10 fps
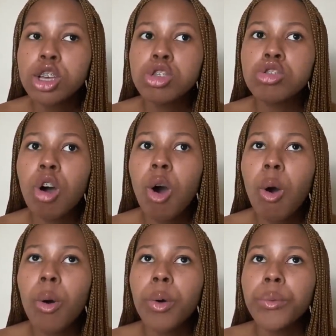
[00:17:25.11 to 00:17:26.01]

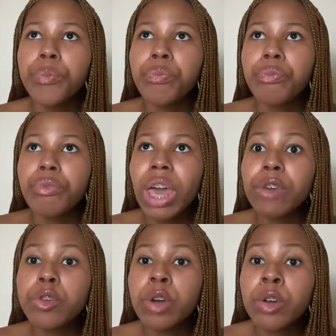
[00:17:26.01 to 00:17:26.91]
So
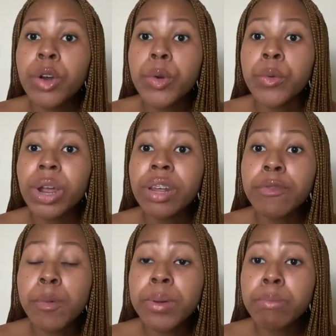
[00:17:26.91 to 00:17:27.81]
if you are not ready
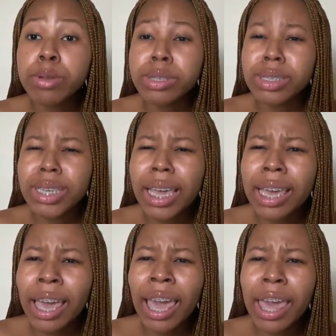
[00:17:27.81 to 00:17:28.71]
for people to
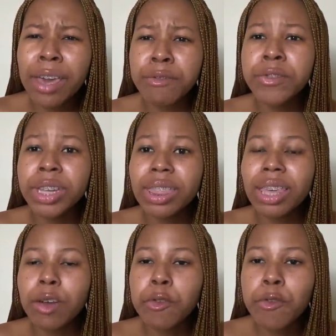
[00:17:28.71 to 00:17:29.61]
take
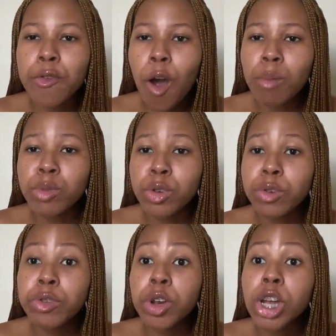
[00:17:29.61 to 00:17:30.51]
everything from you,
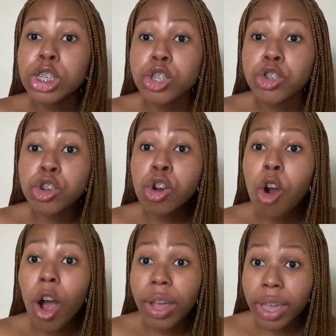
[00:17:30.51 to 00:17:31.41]
if you're not
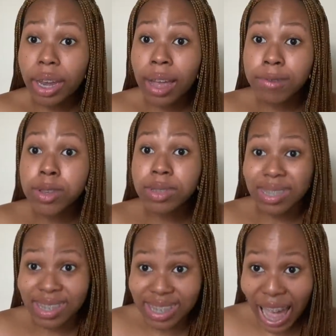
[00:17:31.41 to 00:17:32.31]
strong enough to
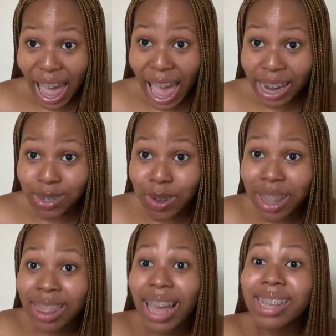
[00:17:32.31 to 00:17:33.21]
stand
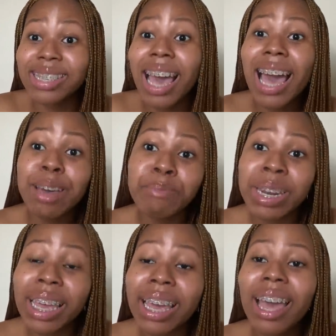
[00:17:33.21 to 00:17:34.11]
while that is
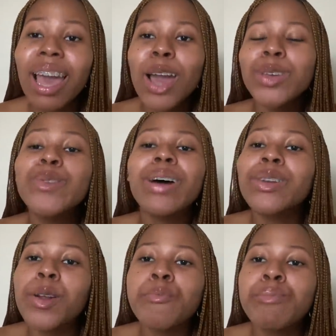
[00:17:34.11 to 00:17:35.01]
happening, you are
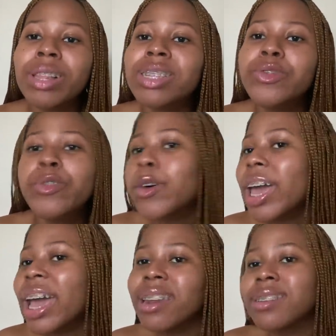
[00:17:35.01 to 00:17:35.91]
not built for
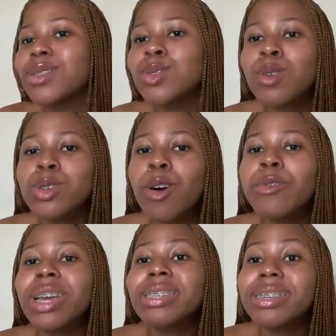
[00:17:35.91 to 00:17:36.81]
any sort
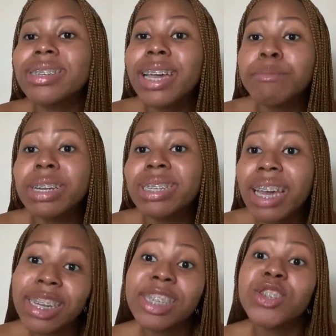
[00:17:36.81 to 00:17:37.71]
of entertainment
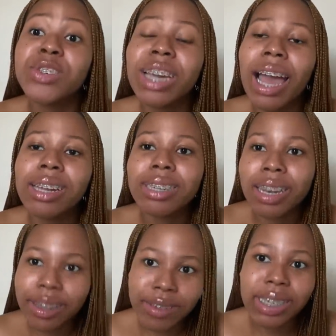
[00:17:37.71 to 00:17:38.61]
industry, and
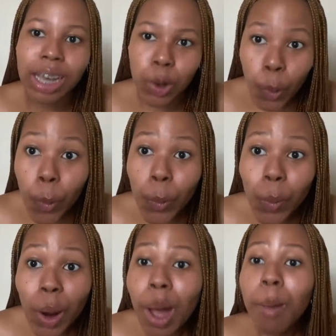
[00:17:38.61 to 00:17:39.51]
leave it
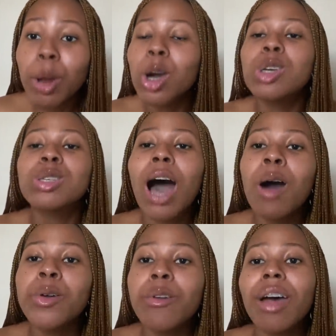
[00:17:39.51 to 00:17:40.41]
alone, because I
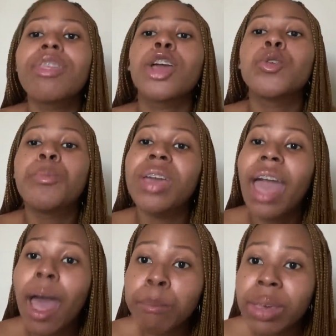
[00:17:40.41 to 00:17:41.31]
would rather you be
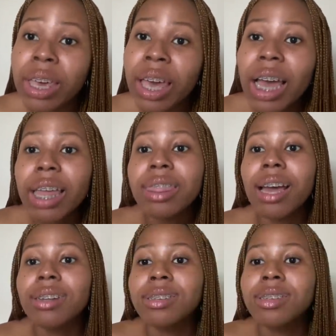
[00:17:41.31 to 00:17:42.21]
happy
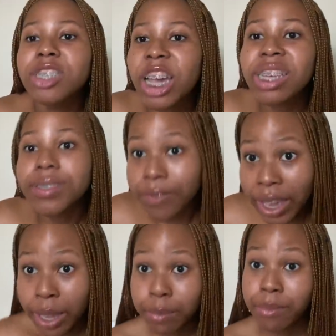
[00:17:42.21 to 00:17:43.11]
than chase
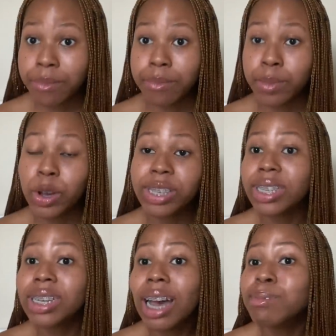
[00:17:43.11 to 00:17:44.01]
fame. Because
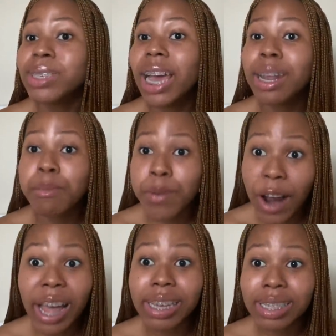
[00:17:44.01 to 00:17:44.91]
it comes at a
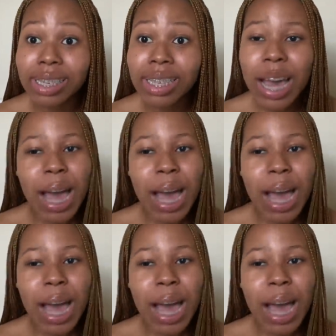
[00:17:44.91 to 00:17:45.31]
price.